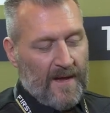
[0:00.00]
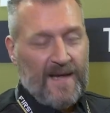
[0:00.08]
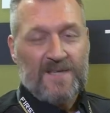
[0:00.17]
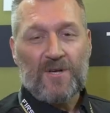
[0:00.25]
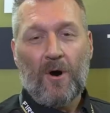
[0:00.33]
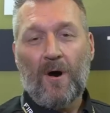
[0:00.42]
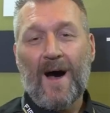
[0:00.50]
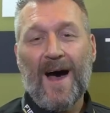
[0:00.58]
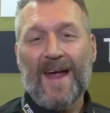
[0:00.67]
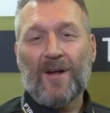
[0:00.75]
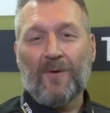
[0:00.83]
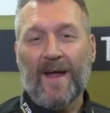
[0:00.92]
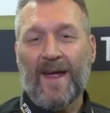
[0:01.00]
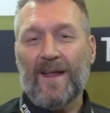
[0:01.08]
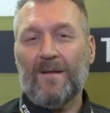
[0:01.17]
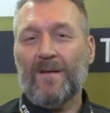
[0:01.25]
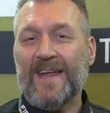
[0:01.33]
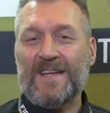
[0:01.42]
is all high
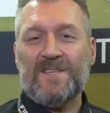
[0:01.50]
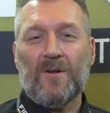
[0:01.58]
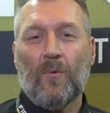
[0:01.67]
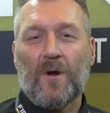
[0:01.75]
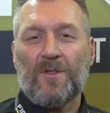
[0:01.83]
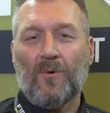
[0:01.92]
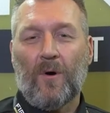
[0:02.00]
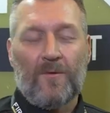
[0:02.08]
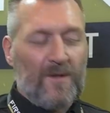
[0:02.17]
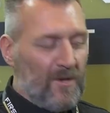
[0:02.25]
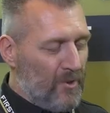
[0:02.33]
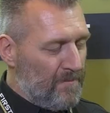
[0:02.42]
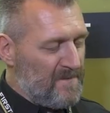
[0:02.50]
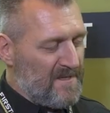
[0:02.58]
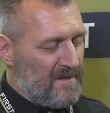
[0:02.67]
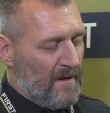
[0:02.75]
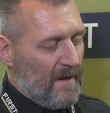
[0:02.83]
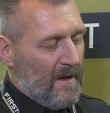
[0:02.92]
grade, easy to work through all the
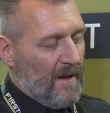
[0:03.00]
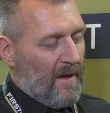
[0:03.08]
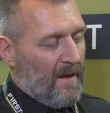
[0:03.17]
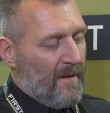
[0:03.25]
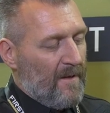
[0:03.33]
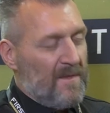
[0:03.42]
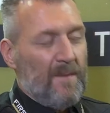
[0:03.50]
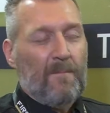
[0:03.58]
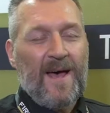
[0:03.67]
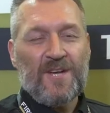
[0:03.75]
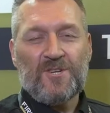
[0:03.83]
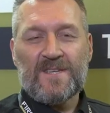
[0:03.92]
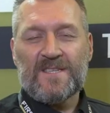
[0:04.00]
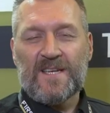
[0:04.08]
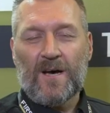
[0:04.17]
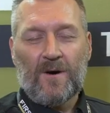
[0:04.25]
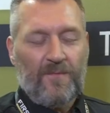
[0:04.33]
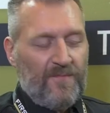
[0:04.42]
loops. The mesh
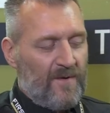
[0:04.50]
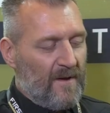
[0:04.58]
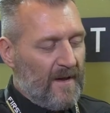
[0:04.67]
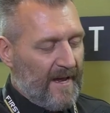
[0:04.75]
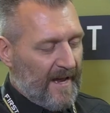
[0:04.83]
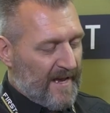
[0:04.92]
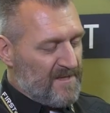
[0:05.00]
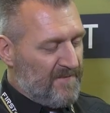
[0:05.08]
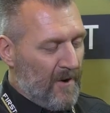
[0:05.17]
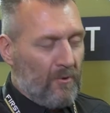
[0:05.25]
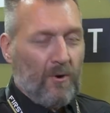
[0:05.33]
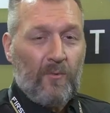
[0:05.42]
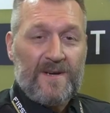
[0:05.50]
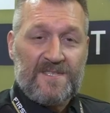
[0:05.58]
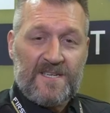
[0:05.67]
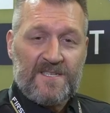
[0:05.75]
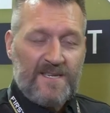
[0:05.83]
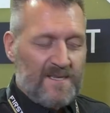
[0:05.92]
itself is Velcro
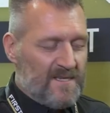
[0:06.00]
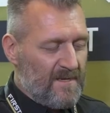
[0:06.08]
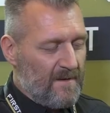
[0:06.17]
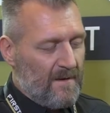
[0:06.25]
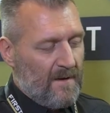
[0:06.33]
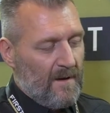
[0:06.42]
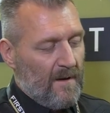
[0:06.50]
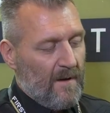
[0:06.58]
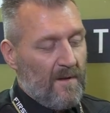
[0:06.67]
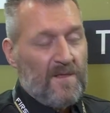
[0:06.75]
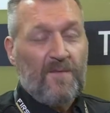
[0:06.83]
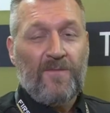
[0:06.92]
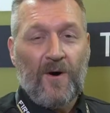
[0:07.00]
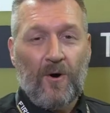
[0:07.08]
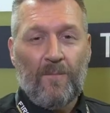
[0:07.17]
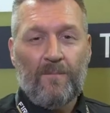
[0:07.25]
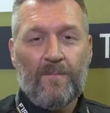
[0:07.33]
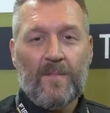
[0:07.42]
resistant. The
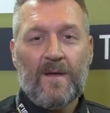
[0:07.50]
foam,